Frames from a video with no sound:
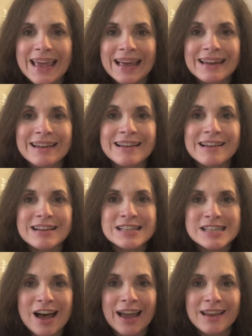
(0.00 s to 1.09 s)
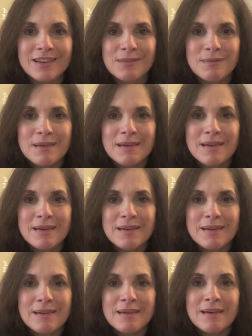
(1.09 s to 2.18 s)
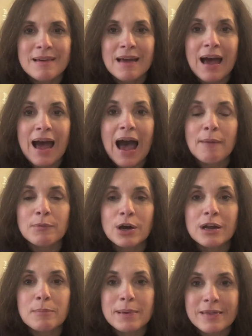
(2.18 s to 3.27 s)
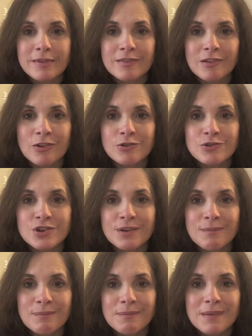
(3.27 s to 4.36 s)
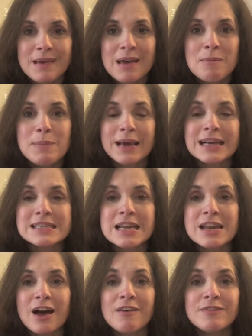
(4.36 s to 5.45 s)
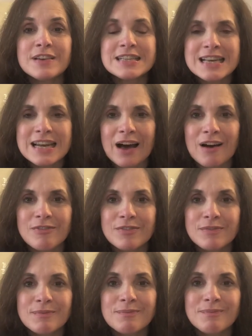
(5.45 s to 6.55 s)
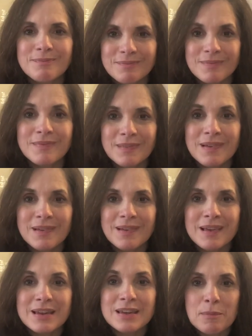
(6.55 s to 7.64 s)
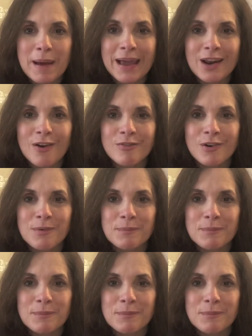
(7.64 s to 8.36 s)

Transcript: end into sight. I'm gonna be the solution because enough is enough. Debate over.